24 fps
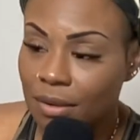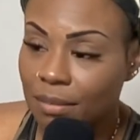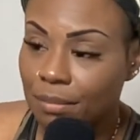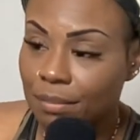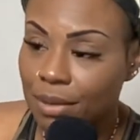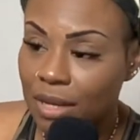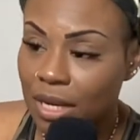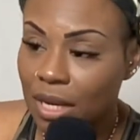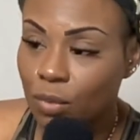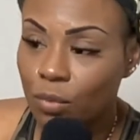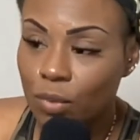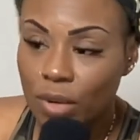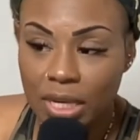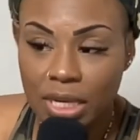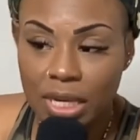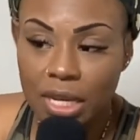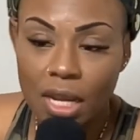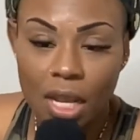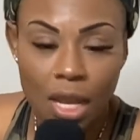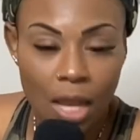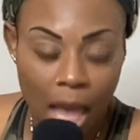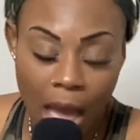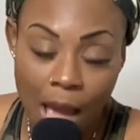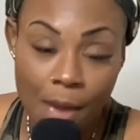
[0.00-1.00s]
But we did
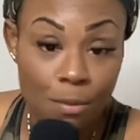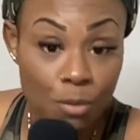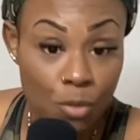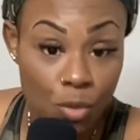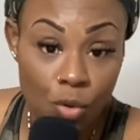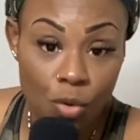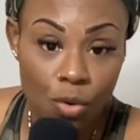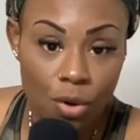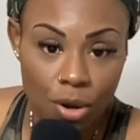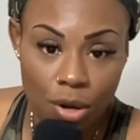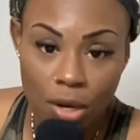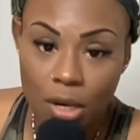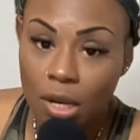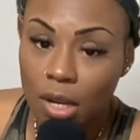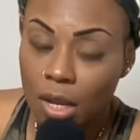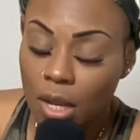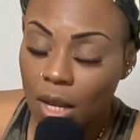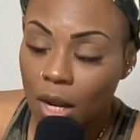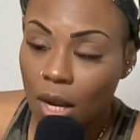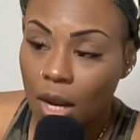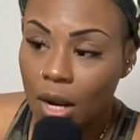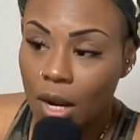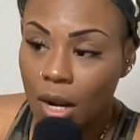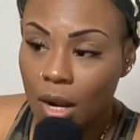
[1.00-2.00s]
a lot more
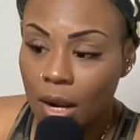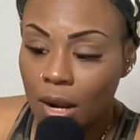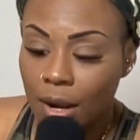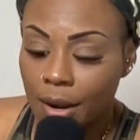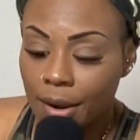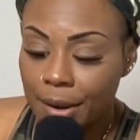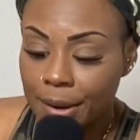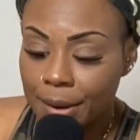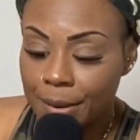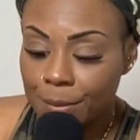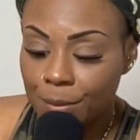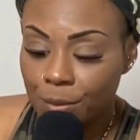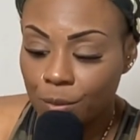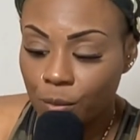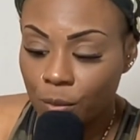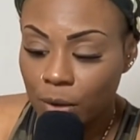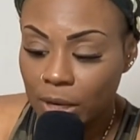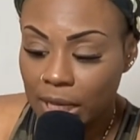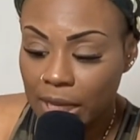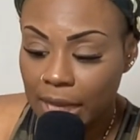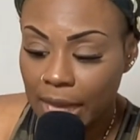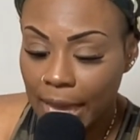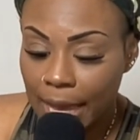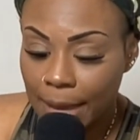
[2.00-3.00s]
when
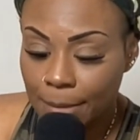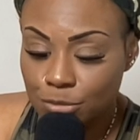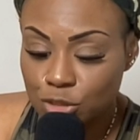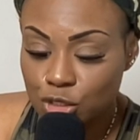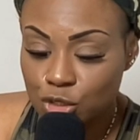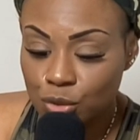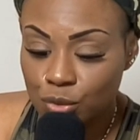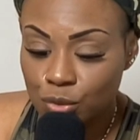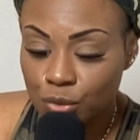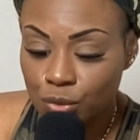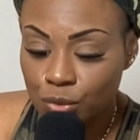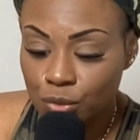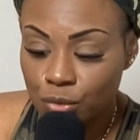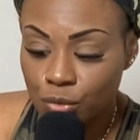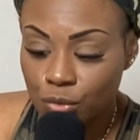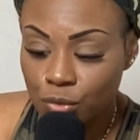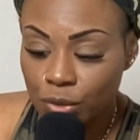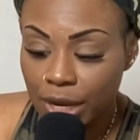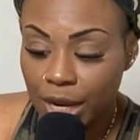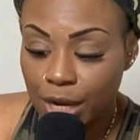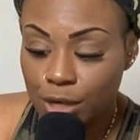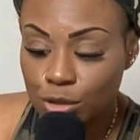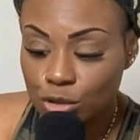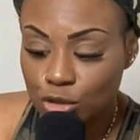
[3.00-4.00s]
it came to
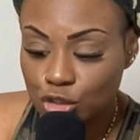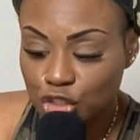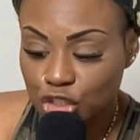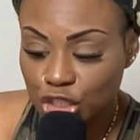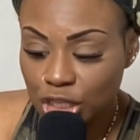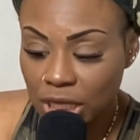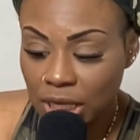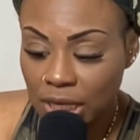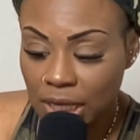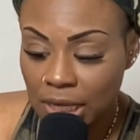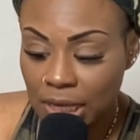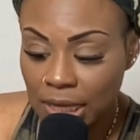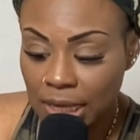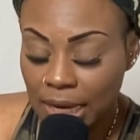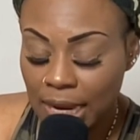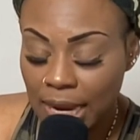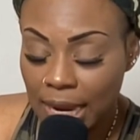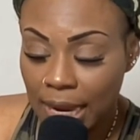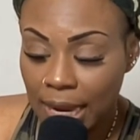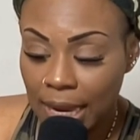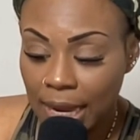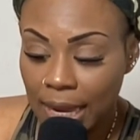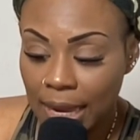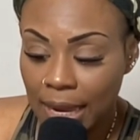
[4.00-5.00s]
energy
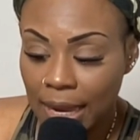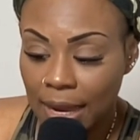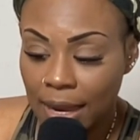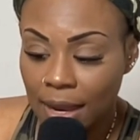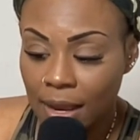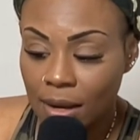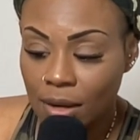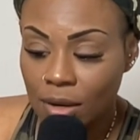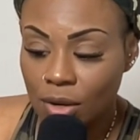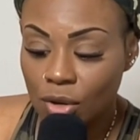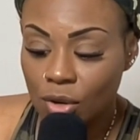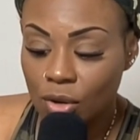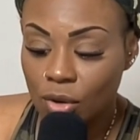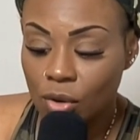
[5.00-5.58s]
and